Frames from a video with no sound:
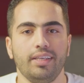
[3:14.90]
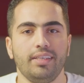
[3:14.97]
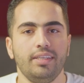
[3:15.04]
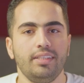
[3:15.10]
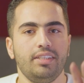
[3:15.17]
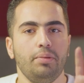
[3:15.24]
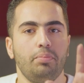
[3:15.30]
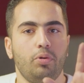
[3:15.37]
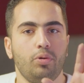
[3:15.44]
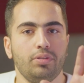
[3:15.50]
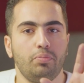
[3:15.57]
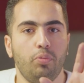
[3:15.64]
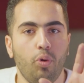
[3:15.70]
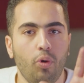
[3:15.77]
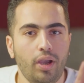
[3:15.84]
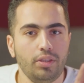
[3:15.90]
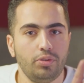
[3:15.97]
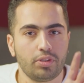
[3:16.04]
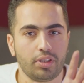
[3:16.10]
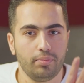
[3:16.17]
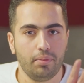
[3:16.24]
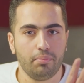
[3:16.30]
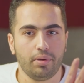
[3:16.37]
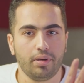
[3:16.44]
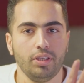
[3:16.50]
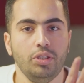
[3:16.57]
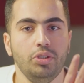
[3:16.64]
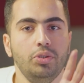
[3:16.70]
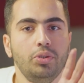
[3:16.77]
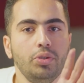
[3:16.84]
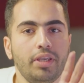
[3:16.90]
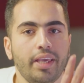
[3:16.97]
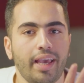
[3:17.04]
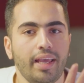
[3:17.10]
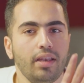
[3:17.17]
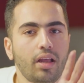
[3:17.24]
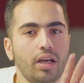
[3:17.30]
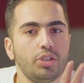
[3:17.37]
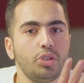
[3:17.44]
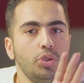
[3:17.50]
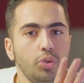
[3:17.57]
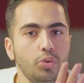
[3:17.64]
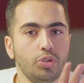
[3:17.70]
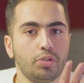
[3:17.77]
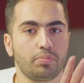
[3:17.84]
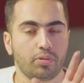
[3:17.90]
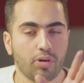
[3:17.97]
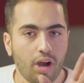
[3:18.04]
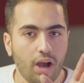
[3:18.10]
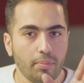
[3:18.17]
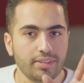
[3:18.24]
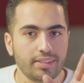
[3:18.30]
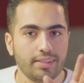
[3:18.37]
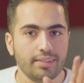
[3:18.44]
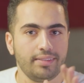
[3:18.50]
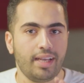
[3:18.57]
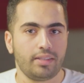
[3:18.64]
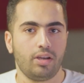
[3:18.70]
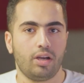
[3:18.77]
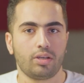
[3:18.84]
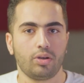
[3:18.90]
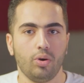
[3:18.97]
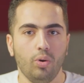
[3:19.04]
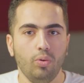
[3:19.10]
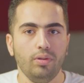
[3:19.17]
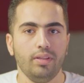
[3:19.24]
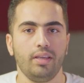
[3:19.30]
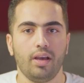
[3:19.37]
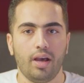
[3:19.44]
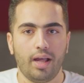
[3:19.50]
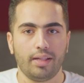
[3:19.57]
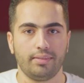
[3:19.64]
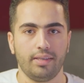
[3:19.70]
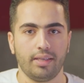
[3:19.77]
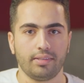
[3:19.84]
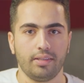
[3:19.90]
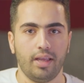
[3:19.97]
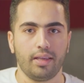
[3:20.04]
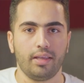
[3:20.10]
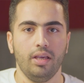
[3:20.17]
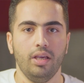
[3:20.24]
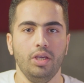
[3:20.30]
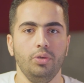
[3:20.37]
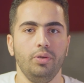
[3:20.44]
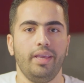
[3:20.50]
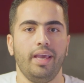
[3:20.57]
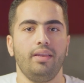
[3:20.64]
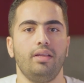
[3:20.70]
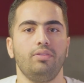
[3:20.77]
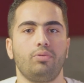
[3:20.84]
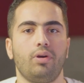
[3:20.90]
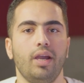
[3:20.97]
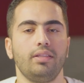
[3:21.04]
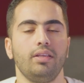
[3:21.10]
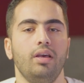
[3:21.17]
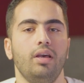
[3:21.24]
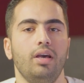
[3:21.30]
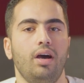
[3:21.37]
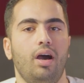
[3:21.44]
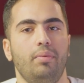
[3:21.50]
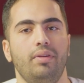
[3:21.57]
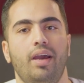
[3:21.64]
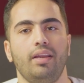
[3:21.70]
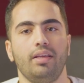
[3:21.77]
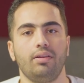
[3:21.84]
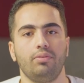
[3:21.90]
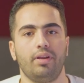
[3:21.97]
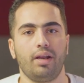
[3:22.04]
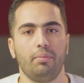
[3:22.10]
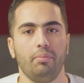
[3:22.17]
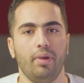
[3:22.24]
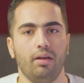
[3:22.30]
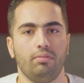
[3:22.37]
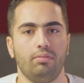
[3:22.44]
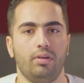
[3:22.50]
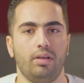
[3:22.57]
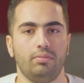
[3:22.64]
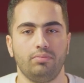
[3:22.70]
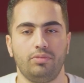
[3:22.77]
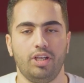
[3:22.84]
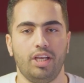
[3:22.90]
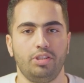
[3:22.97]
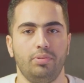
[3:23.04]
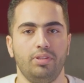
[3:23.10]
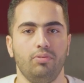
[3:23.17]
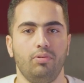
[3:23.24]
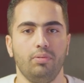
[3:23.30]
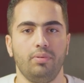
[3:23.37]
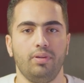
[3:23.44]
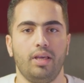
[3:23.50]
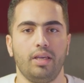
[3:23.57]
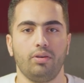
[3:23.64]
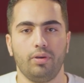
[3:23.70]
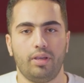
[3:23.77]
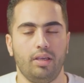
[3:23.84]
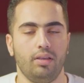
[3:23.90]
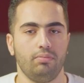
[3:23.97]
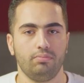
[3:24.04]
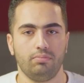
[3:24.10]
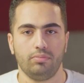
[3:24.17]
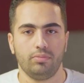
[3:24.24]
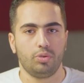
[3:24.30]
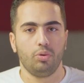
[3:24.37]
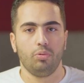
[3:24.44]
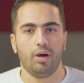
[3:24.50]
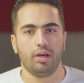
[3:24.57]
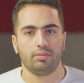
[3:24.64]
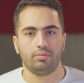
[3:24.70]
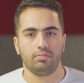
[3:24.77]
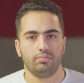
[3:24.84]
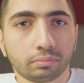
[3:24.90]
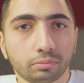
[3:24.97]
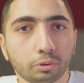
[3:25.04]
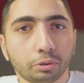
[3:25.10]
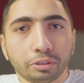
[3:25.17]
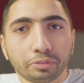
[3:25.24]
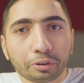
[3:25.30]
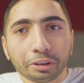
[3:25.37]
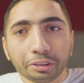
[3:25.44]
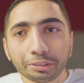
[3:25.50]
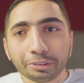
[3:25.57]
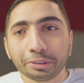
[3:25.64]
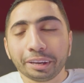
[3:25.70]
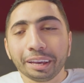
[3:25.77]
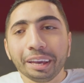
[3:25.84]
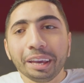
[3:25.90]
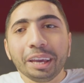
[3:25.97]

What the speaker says: guys, here's the important point to remember. You cannot use prompts that are only context. Like, you cannot write, I'm a 90 kilogram male, and ChatGPT will be like, okay, so what? Good for you.